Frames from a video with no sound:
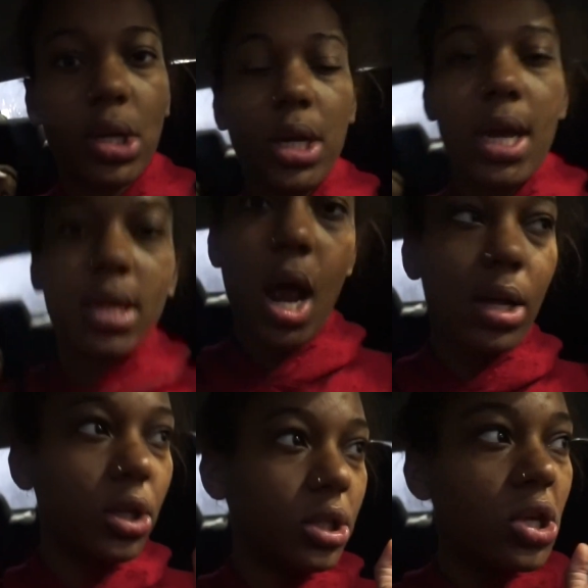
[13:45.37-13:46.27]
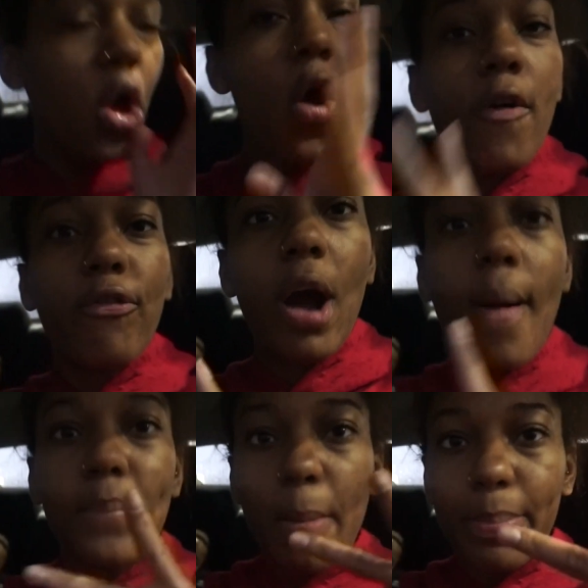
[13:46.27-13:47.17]
$38
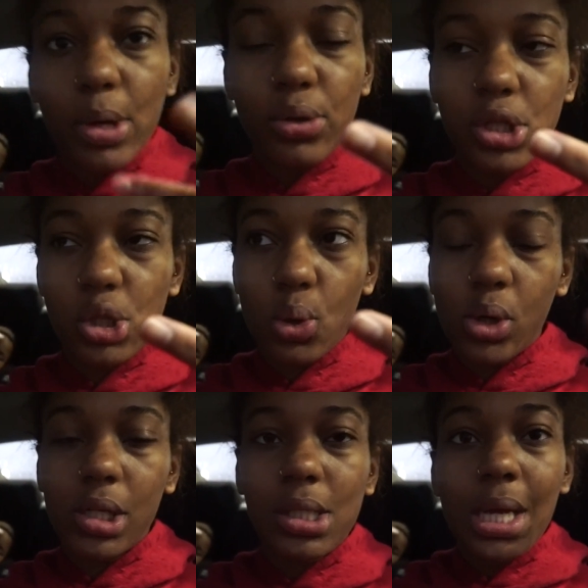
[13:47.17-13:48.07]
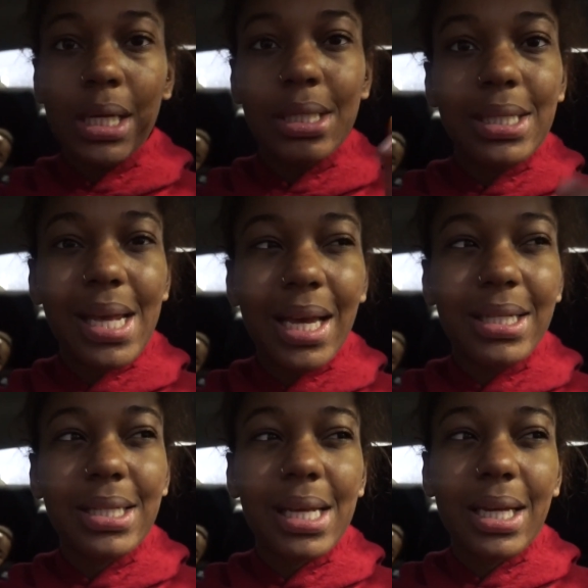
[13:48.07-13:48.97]
from both stores.
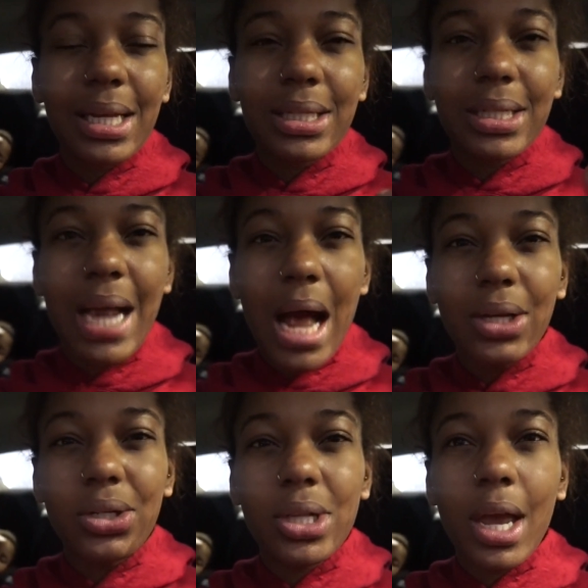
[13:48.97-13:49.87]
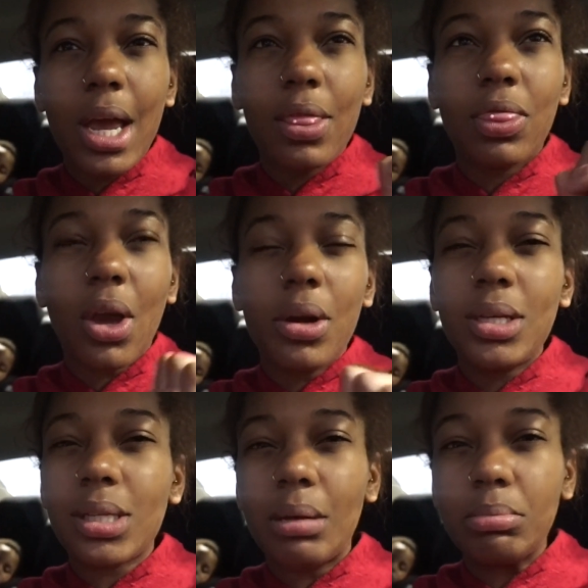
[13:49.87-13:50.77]
$6 and
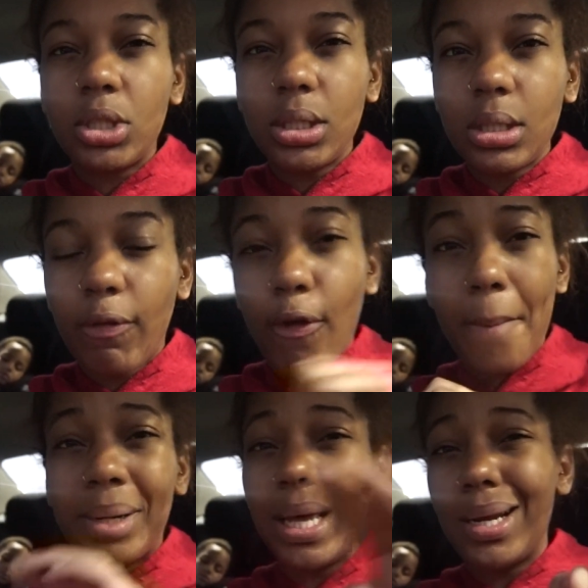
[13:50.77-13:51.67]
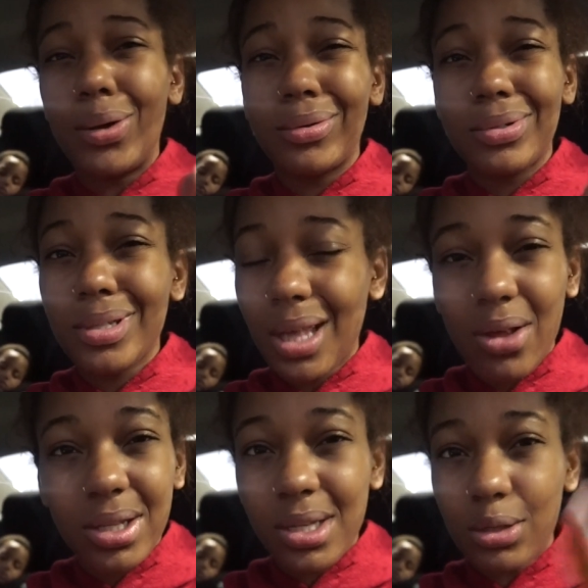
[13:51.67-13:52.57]
30 something from Plato's. They
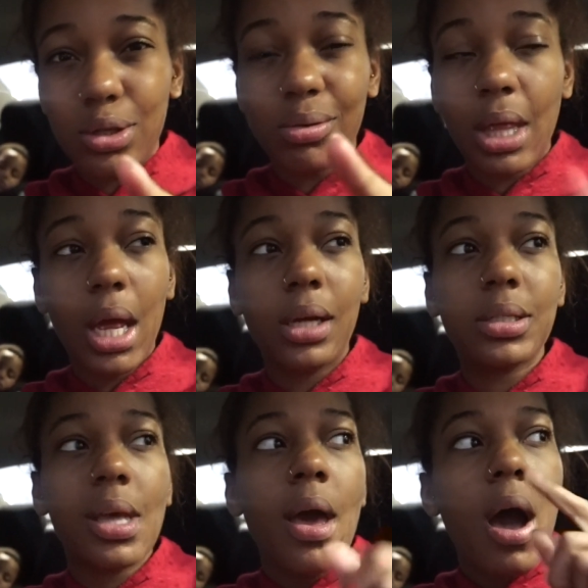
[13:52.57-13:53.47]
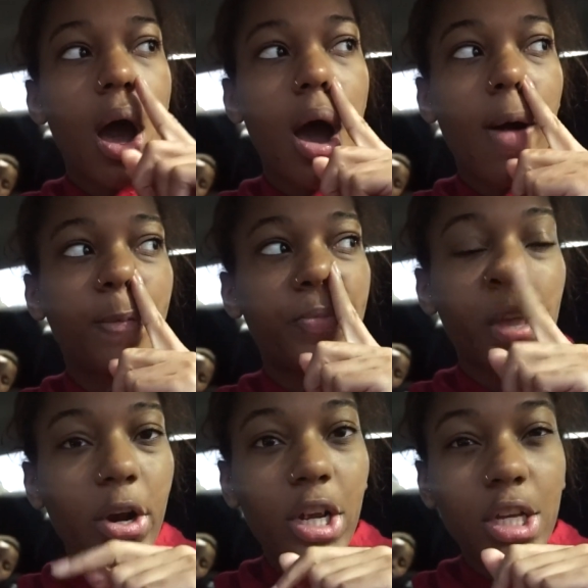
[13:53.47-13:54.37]
only took two things.
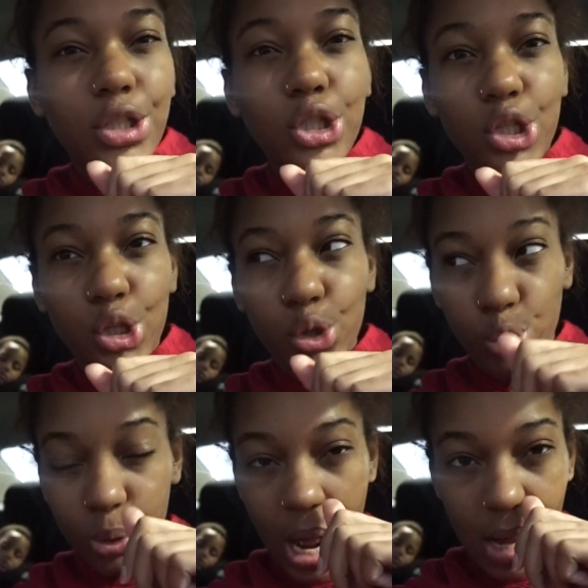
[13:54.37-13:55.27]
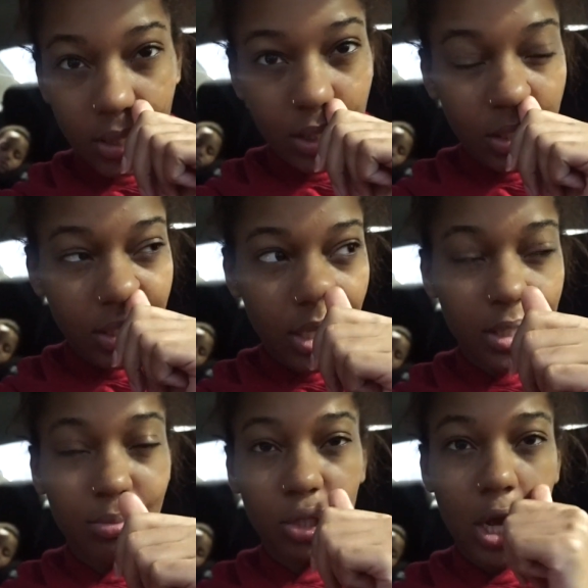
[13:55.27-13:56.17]
$32 and
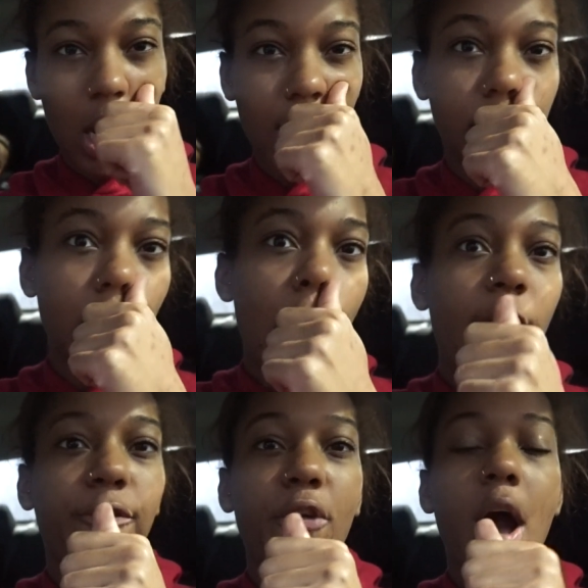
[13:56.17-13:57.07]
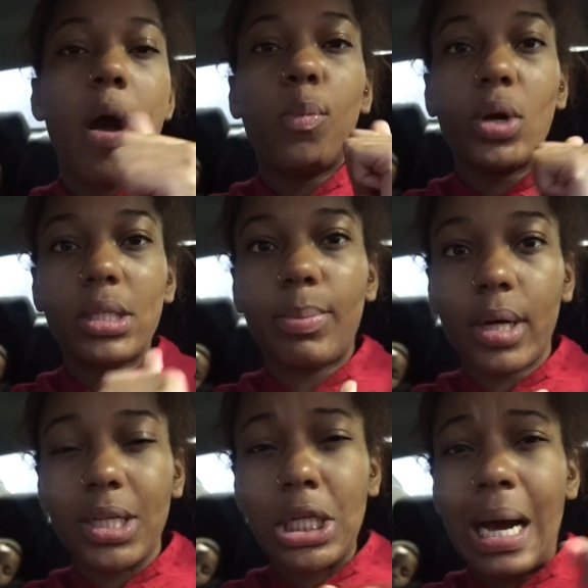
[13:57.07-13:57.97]
some change from Once
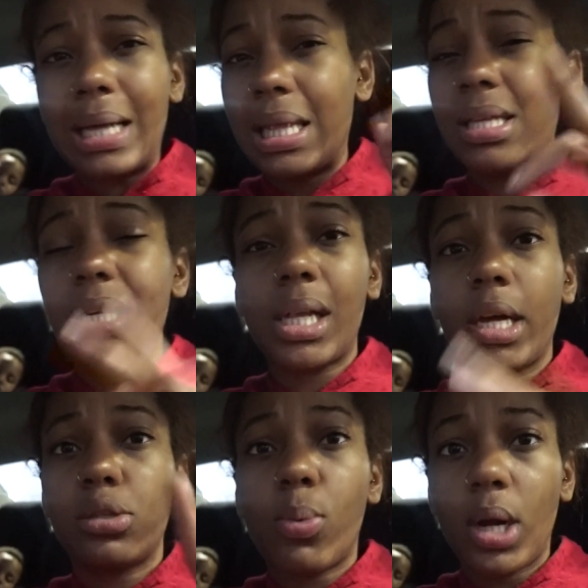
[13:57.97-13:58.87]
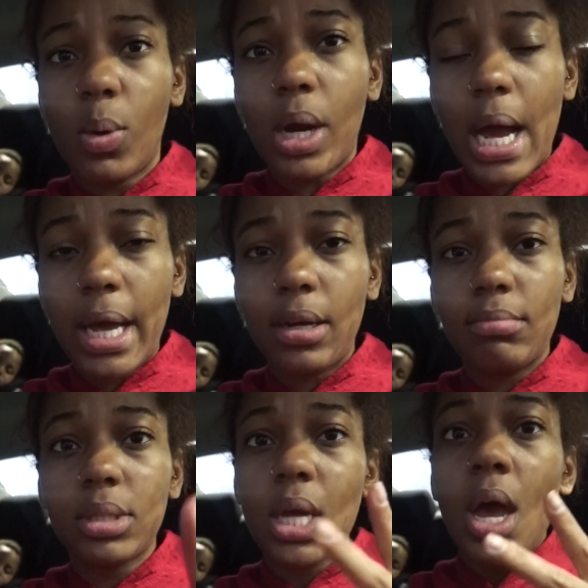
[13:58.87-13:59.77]
Upon a Child. And they took like 21 items.